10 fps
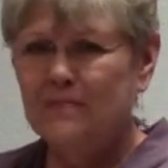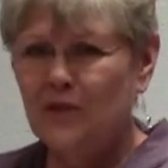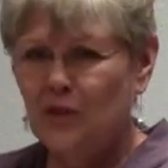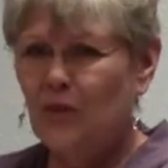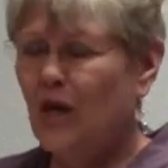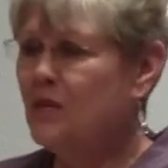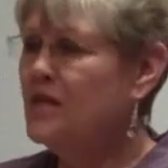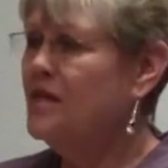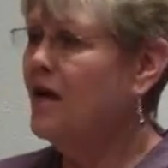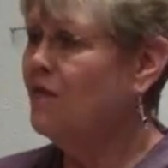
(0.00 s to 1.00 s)
So now is
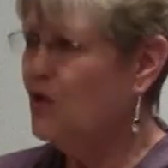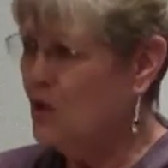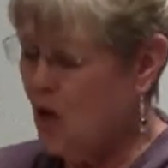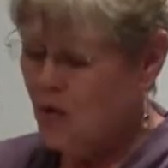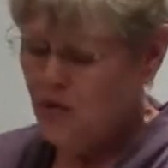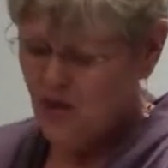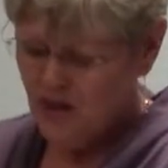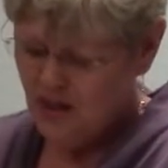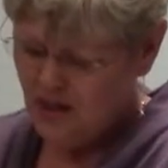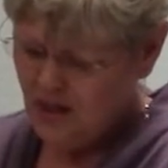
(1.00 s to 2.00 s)
a time for growth,
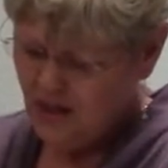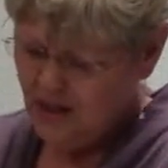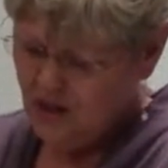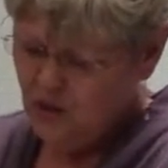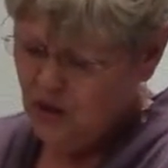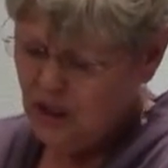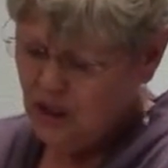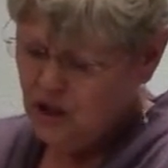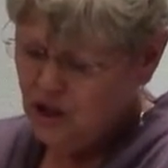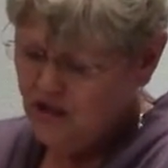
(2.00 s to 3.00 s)
and you can
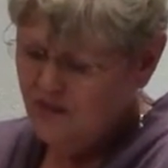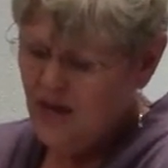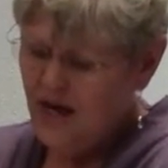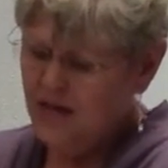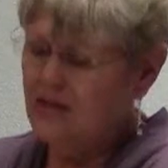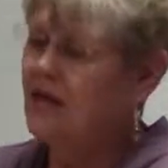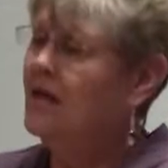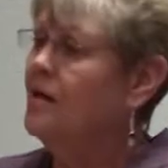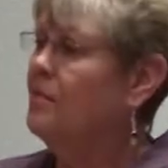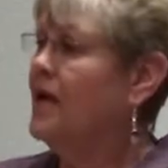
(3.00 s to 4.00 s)
achieve that
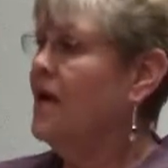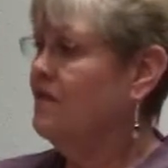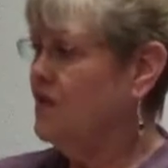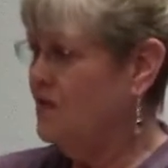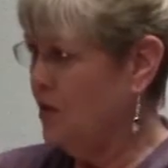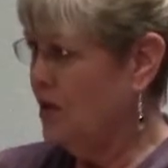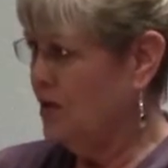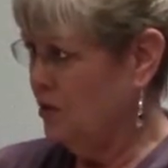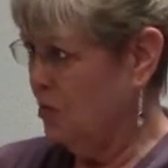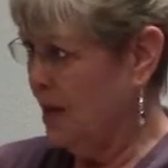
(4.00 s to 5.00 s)
by having very
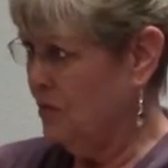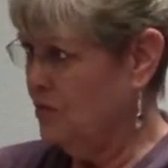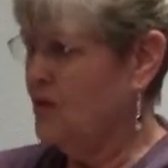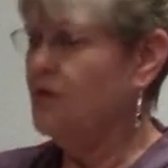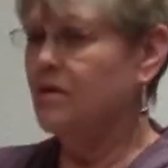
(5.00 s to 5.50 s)
clear boundaries.